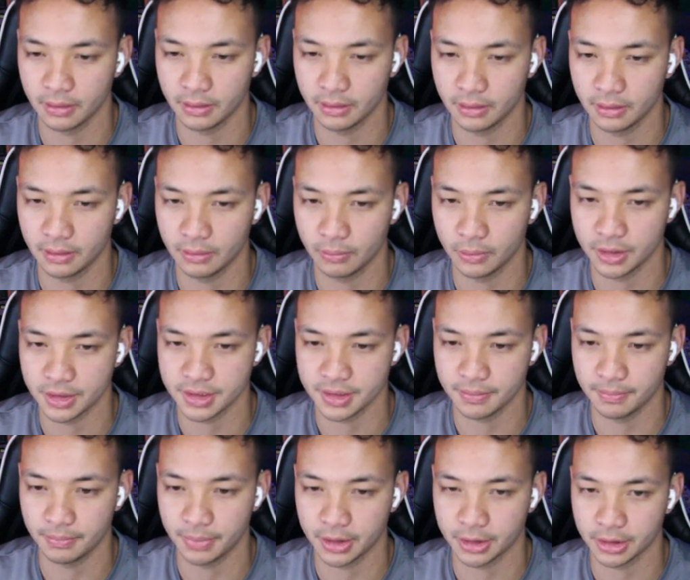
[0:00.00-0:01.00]
Where's the
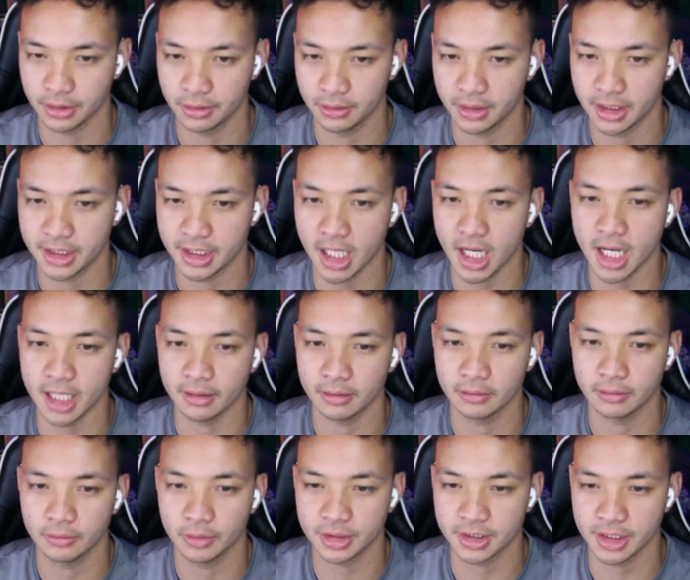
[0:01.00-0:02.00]
picture? The dot.
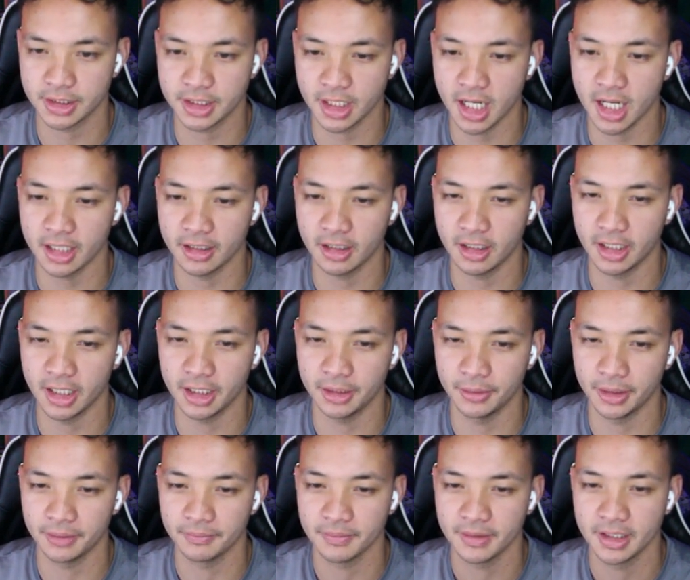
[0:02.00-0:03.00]
Where's the dot? All right, anyway.
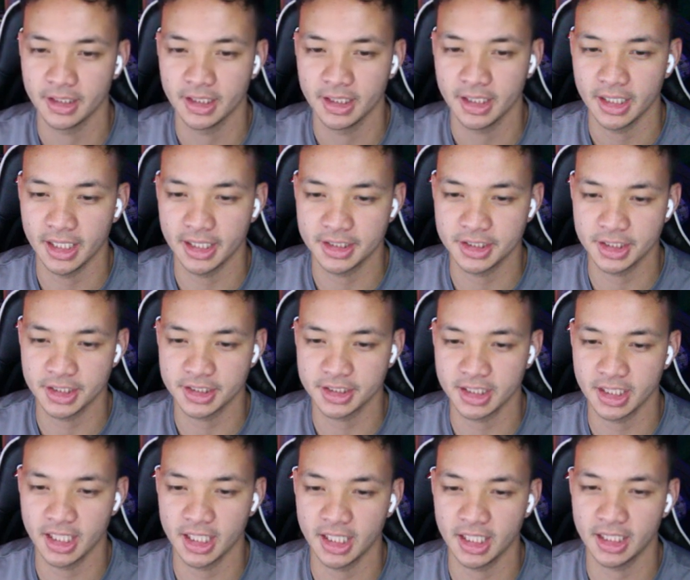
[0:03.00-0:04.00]
It's just
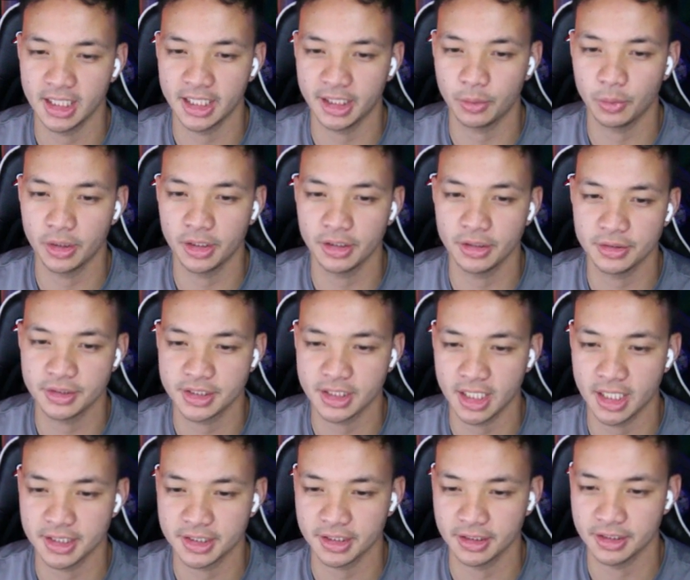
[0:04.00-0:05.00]
like one of those dots
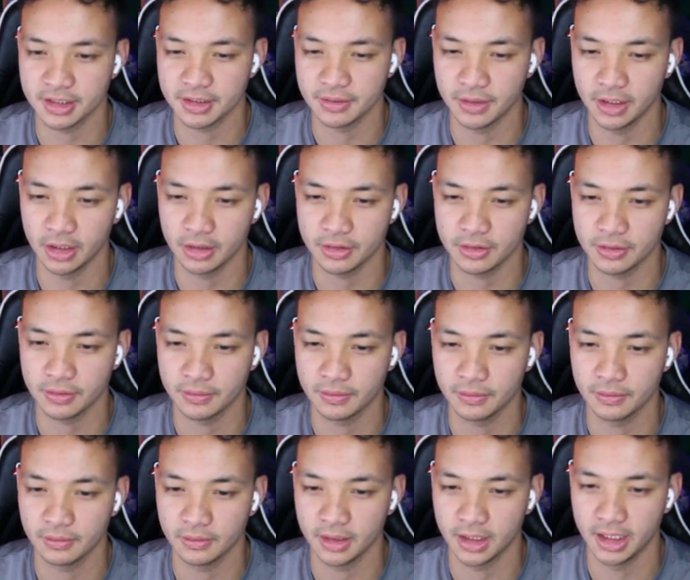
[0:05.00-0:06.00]
on the spheres.
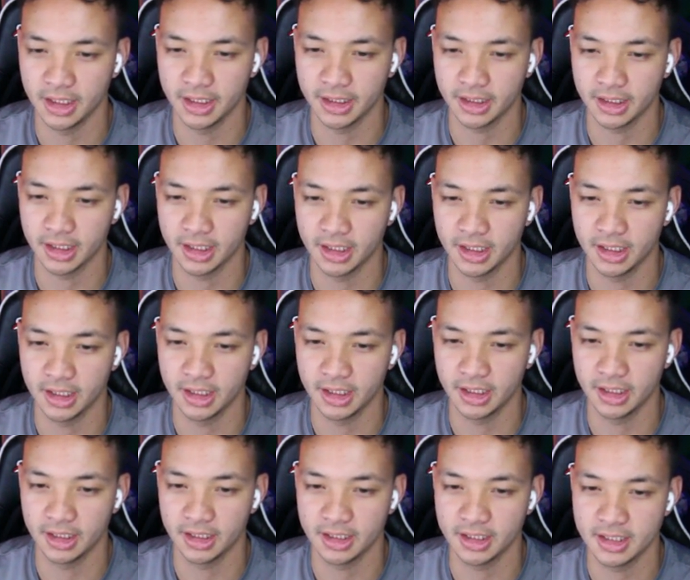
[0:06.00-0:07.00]
Like
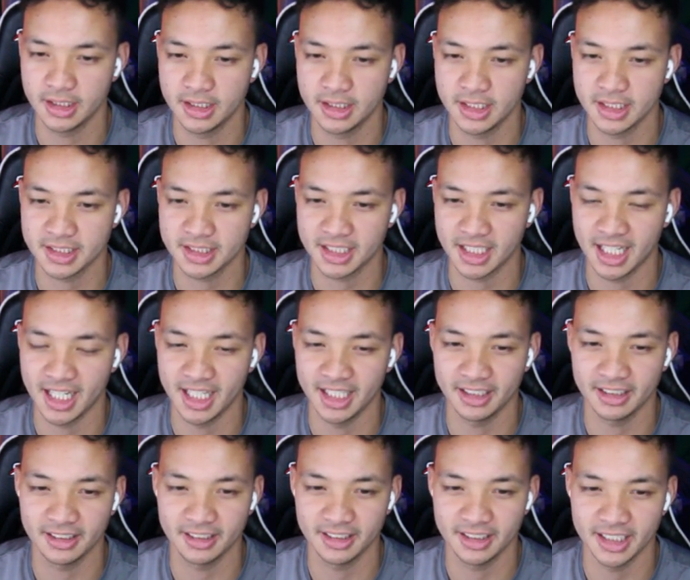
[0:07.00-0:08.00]
this guy.
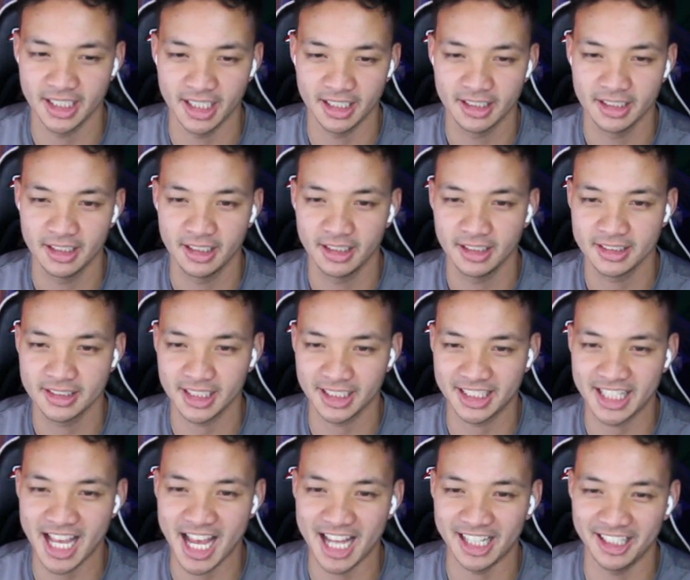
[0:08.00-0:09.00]
Yeah. It's like
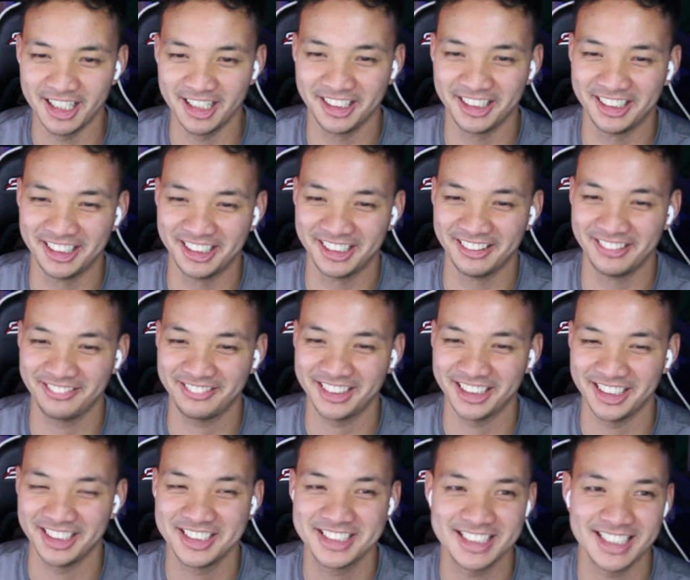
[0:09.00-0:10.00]
that. Okay,
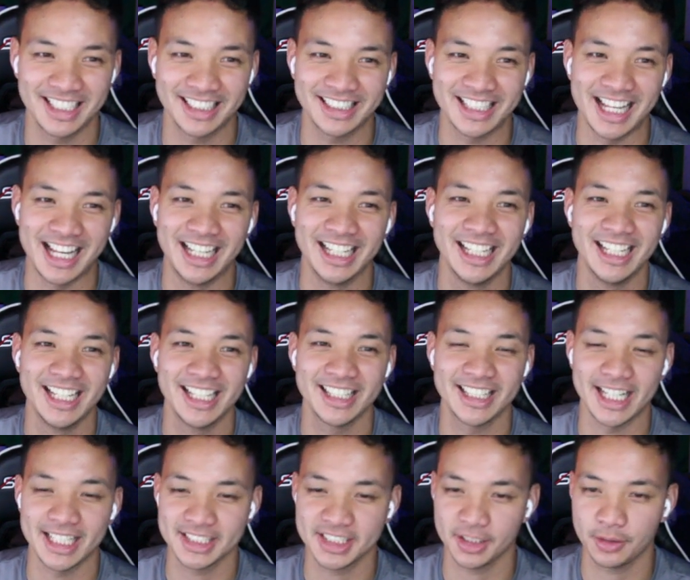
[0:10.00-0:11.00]
it's like that. That's
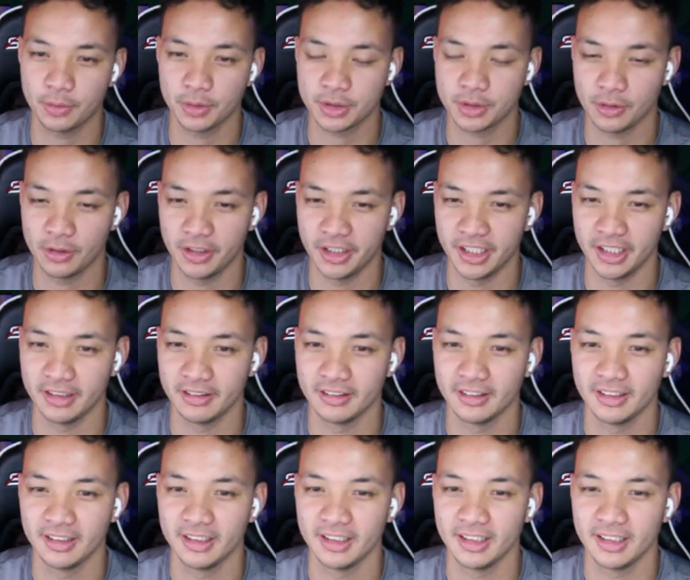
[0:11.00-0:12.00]
a quaternion
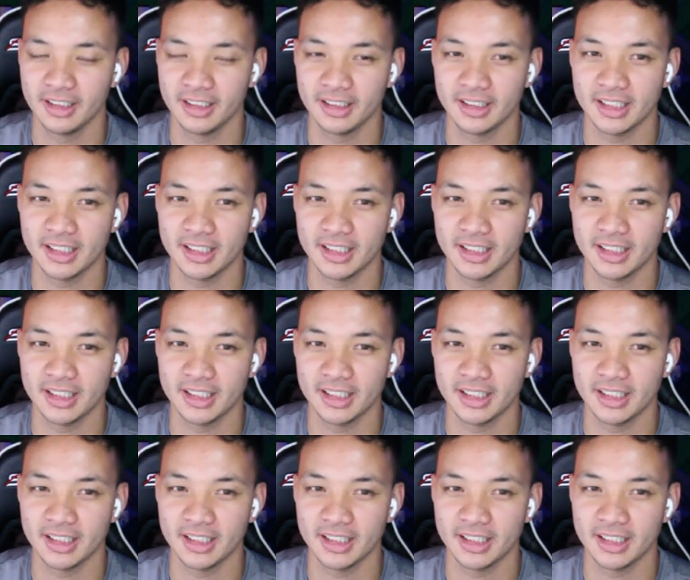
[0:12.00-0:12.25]
that